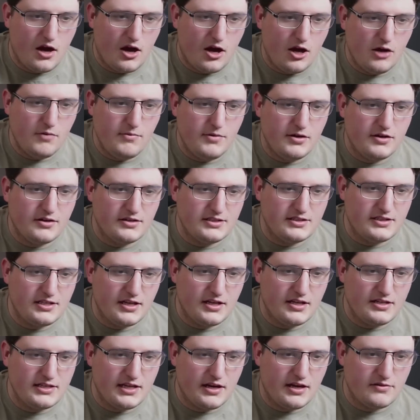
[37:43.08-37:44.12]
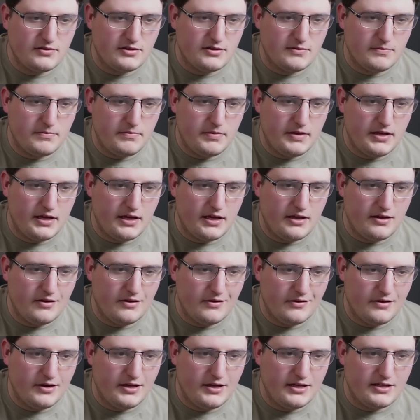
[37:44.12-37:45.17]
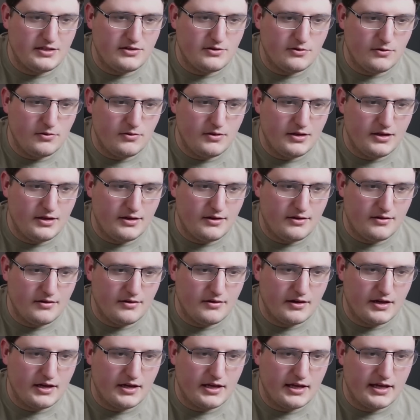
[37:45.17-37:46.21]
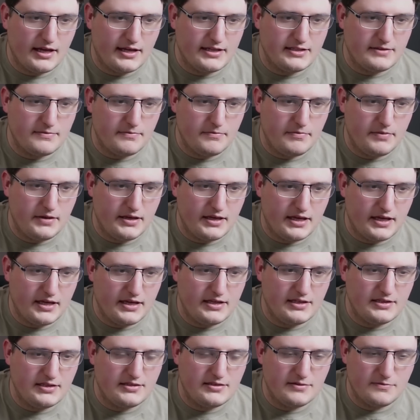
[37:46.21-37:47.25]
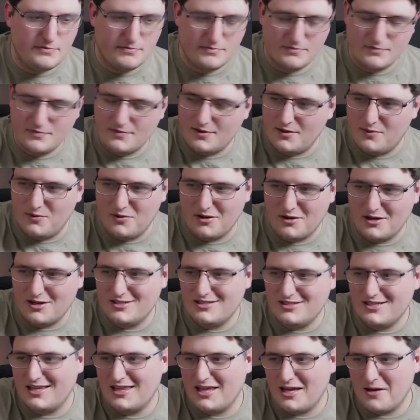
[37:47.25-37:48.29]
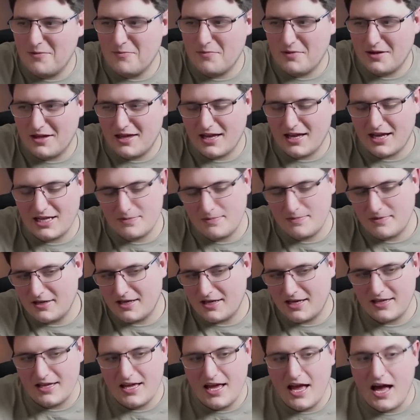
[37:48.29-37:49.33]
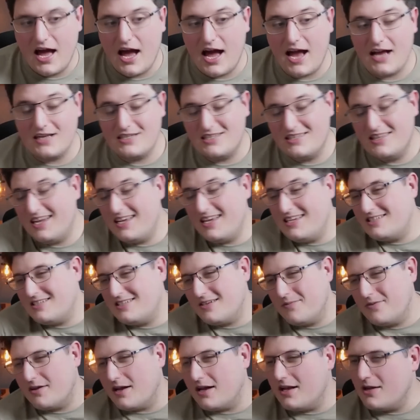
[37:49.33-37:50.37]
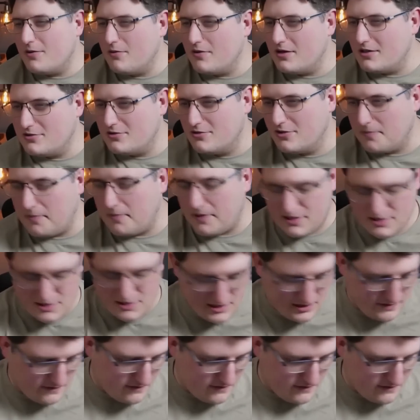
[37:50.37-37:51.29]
Omegon turns out to be a loyalist all along and gets Big E's. I'm not going to say that, but yeah, gets Big E. Actually, that is something I did want to talk about, actually.